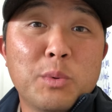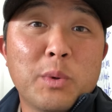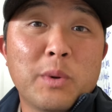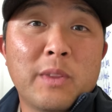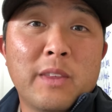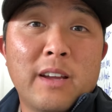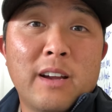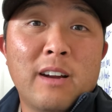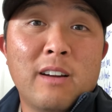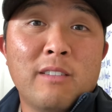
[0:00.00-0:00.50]
were
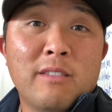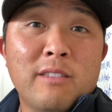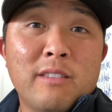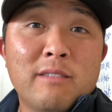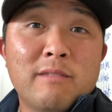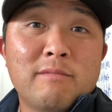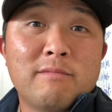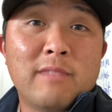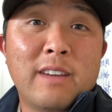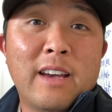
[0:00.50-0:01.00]
there,
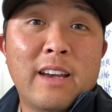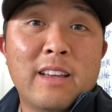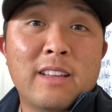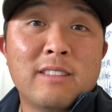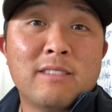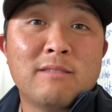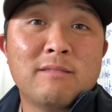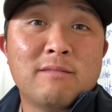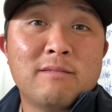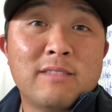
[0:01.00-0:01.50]

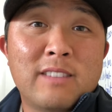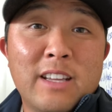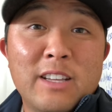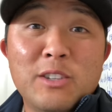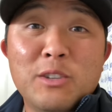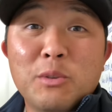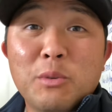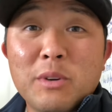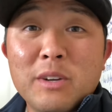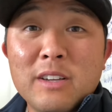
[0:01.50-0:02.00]
and then
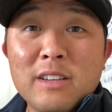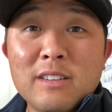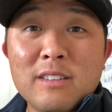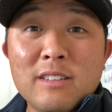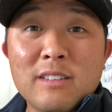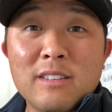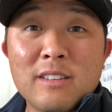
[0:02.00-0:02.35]
doing it,